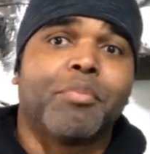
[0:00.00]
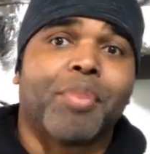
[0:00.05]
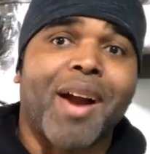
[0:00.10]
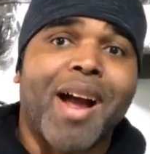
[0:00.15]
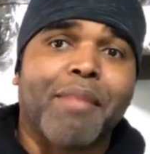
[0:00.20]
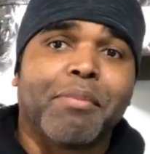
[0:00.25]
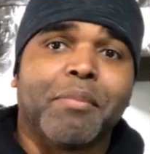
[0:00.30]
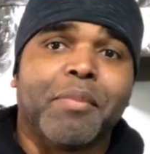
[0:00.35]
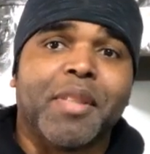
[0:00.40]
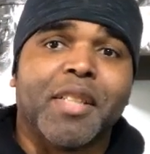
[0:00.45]

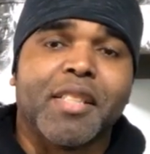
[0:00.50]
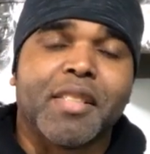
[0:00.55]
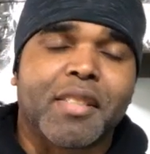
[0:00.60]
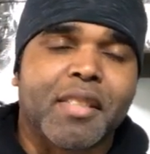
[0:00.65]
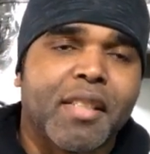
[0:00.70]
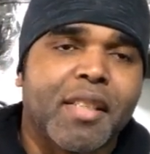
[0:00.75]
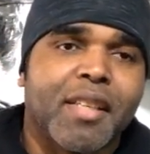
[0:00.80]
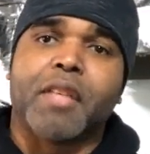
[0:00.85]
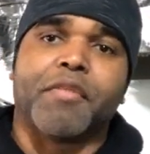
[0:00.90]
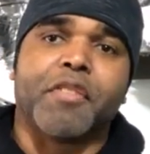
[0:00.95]
Problem
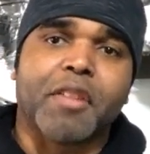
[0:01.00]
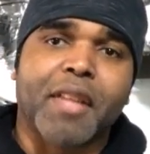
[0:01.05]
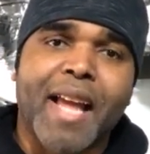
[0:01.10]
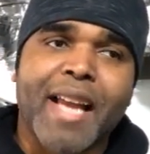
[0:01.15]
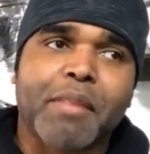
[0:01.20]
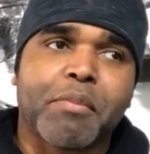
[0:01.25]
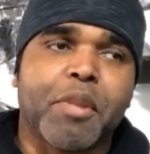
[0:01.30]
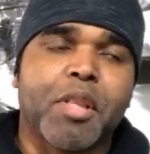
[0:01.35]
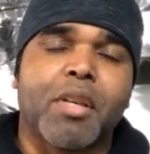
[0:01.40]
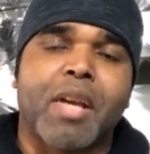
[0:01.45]
is, if you're
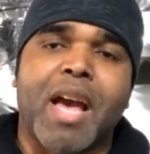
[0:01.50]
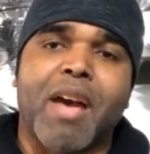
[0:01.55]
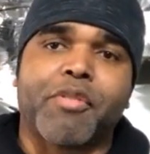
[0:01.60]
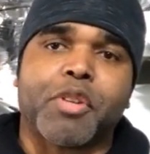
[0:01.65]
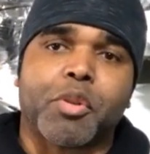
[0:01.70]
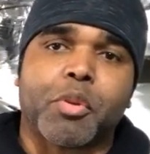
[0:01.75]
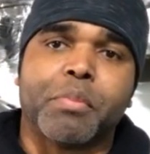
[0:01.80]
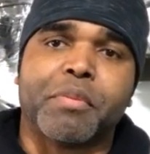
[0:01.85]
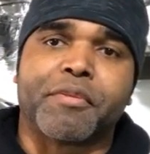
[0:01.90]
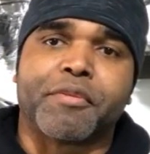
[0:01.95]
like me, you have
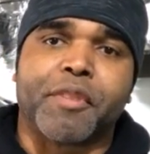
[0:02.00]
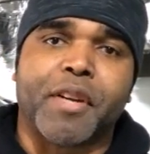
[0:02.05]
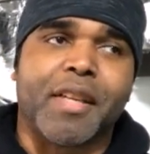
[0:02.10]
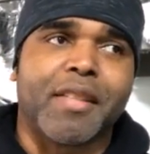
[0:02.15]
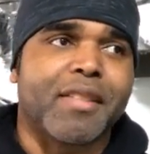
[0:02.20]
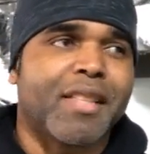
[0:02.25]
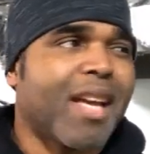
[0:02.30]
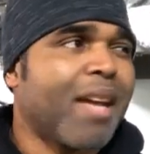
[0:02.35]
a group of friends.